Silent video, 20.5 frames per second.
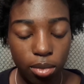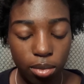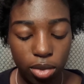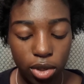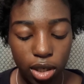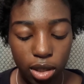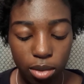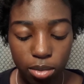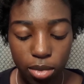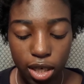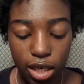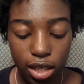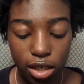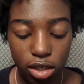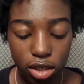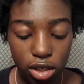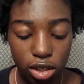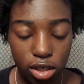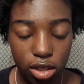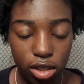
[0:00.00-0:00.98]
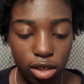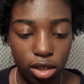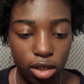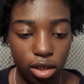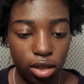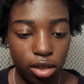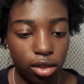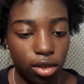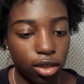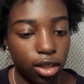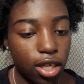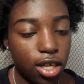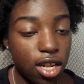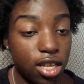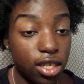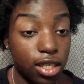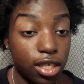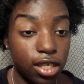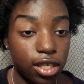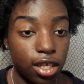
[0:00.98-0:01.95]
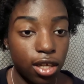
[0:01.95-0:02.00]
pretty much
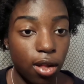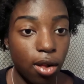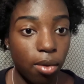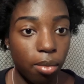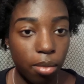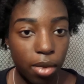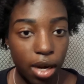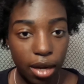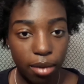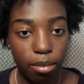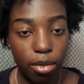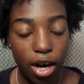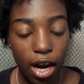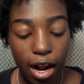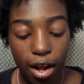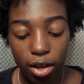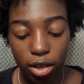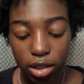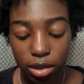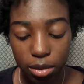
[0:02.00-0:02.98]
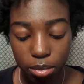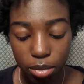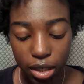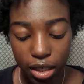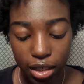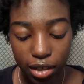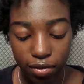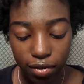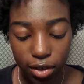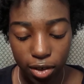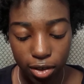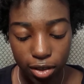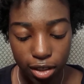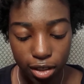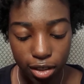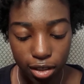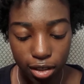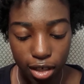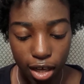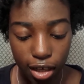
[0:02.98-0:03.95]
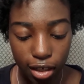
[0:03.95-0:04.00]
conceal my brows. But even though this
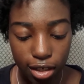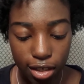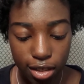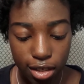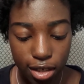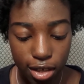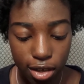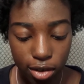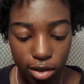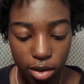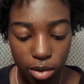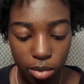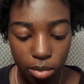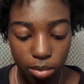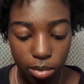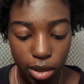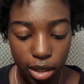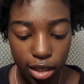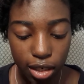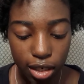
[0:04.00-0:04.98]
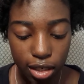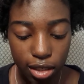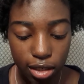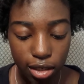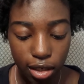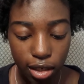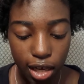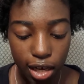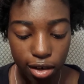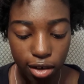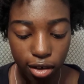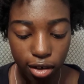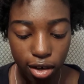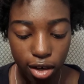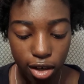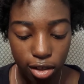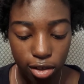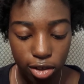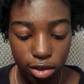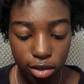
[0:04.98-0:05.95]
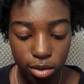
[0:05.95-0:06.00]
is not concealer, but it is a lighter
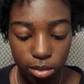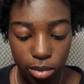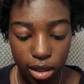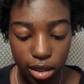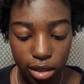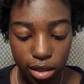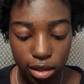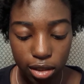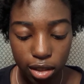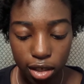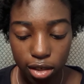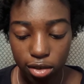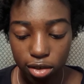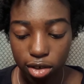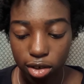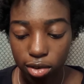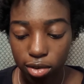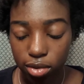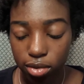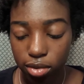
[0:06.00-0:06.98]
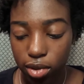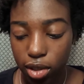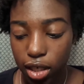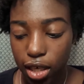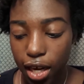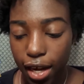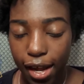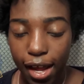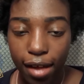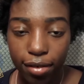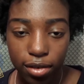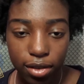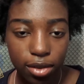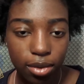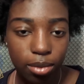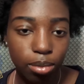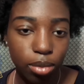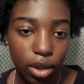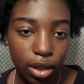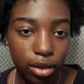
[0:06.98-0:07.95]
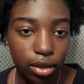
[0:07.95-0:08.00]
color than my skin tone, and I have to
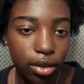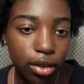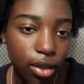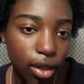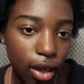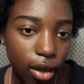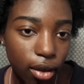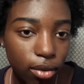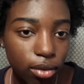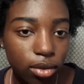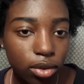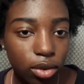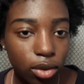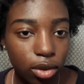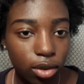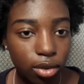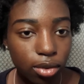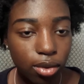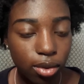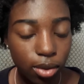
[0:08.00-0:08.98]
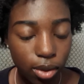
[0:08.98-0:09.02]
blend it out, you know.